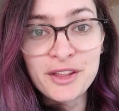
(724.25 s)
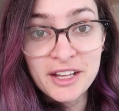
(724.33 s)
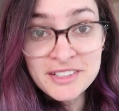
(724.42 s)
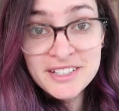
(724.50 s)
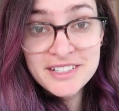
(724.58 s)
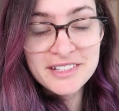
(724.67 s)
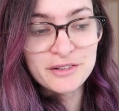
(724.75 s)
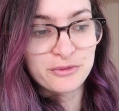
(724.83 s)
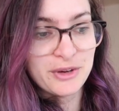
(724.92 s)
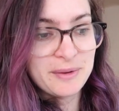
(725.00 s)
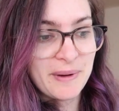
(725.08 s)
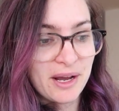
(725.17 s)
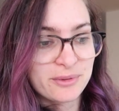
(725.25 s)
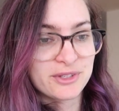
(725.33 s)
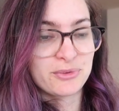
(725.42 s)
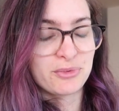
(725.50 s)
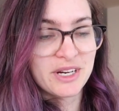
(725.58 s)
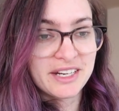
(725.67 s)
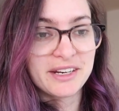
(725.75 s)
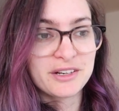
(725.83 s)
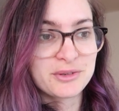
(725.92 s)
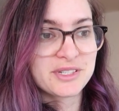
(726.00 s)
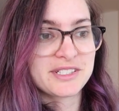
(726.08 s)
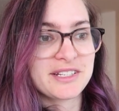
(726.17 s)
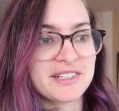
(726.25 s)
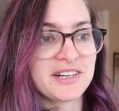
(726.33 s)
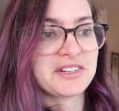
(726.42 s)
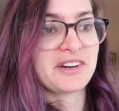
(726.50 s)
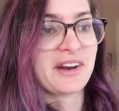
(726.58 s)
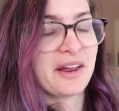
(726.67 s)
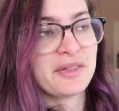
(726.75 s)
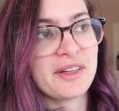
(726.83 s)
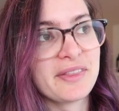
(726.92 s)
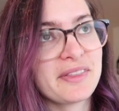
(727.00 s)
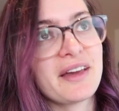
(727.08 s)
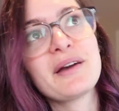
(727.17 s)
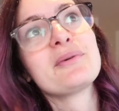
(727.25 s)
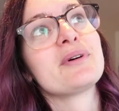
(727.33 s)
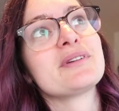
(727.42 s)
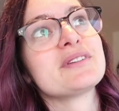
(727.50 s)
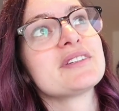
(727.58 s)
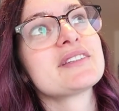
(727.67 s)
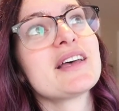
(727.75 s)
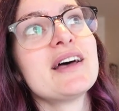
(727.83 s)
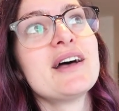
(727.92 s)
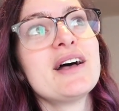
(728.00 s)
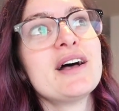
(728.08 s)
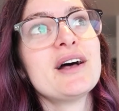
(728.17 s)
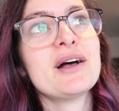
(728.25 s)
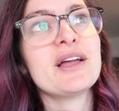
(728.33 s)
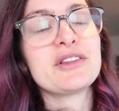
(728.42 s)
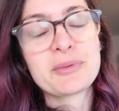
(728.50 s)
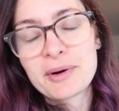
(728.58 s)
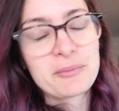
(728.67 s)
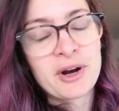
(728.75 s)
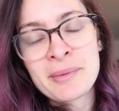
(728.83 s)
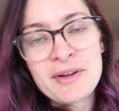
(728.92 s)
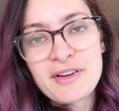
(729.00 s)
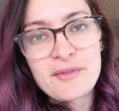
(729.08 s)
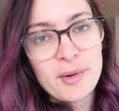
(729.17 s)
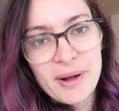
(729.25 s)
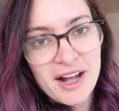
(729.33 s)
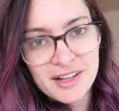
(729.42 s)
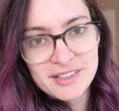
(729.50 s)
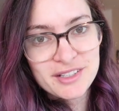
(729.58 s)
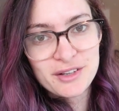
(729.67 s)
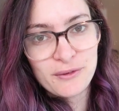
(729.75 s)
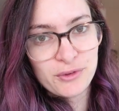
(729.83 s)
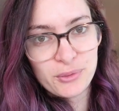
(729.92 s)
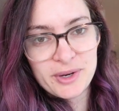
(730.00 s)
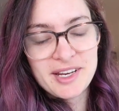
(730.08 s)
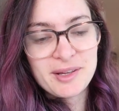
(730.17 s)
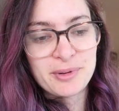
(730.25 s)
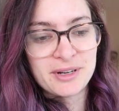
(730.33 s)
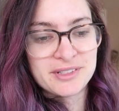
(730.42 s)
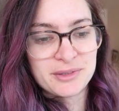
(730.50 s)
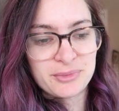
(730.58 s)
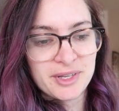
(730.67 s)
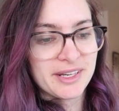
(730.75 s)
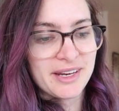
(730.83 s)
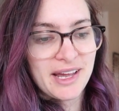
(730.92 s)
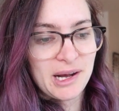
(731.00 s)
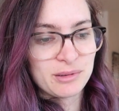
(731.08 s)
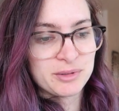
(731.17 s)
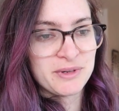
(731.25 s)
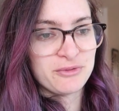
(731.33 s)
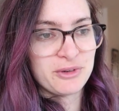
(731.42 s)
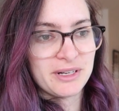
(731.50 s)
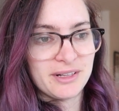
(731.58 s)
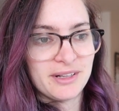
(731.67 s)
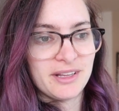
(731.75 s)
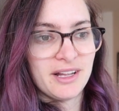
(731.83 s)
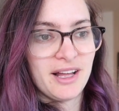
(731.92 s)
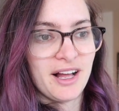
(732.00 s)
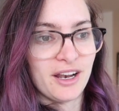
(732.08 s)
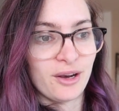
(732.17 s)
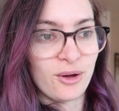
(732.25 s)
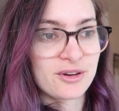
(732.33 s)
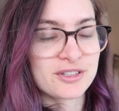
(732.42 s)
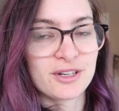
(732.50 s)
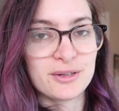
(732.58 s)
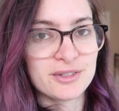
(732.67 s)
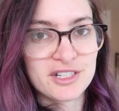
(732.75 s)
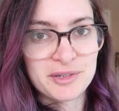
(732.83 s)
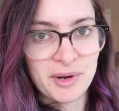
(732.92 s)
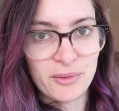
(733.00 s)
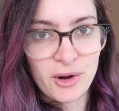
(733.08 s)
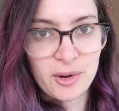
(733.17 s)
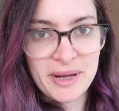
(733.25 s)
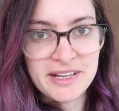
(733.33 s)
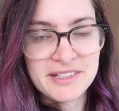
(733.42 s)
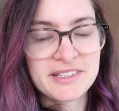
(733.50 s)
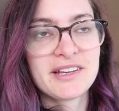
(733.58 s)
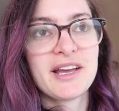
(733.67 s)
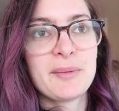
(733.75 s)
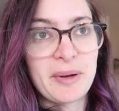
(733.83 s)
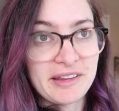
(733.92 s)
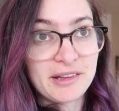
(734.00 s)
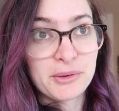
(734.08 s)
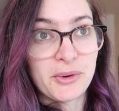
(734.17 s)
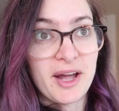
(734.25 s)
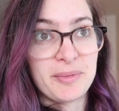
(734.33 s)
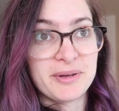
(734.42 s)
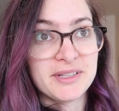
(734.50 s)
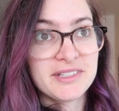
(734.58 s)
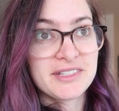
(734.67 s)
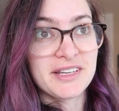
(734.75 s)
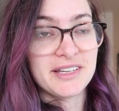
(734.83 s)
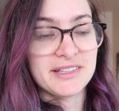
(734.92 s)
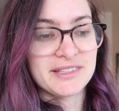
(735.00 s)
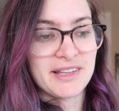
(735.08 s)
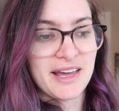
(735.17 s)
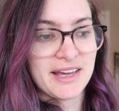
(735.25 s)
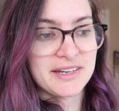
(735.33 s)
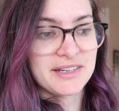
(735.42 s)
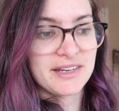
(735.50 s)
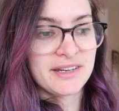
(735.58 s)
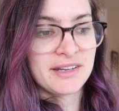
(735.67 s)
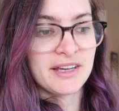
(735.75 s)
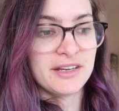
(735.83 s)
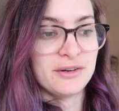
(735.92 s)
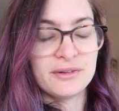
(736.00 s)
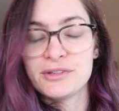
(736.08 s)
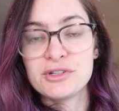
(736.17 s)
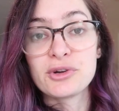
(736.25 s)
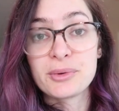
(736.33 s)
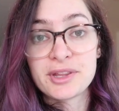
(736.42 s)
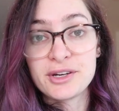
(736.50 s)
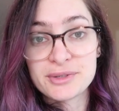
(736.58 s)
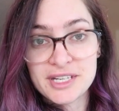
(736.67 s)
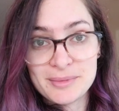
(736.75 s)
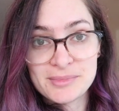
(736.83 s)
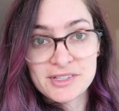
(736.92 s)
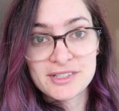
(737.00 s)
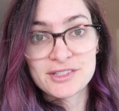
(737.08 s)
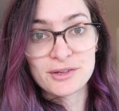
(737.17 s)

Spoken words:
The unsolicited feedback was a really interesting session, and I think that was It's one of my favorite parts of the week because it really helped me feel a lot closer to my workmates. Basically what happens is that you do it within your teams.